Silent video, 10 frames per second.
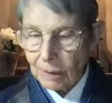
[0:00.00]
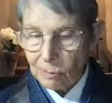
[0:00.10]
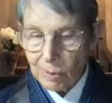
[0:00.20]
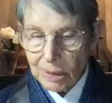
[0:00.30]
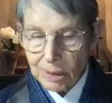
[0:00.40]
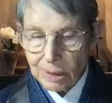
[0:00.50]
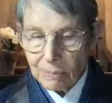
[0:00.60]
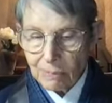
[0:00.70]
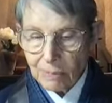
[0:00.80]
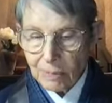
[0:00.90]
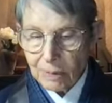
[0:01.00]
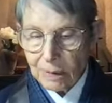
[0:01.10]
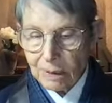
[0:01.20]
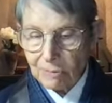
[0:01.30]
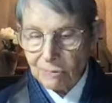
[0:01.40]
Wisdom
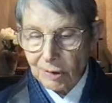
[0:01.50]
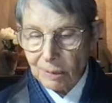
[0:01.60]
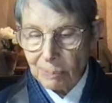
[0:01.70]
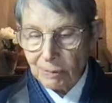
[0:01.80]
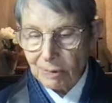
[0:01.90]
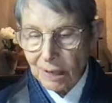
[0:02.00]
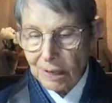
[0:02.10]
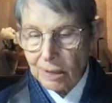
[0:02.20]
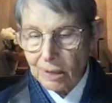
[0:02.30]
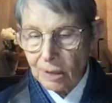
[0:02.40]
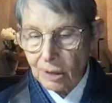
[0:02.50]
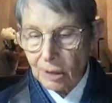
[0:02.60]
that fully pervades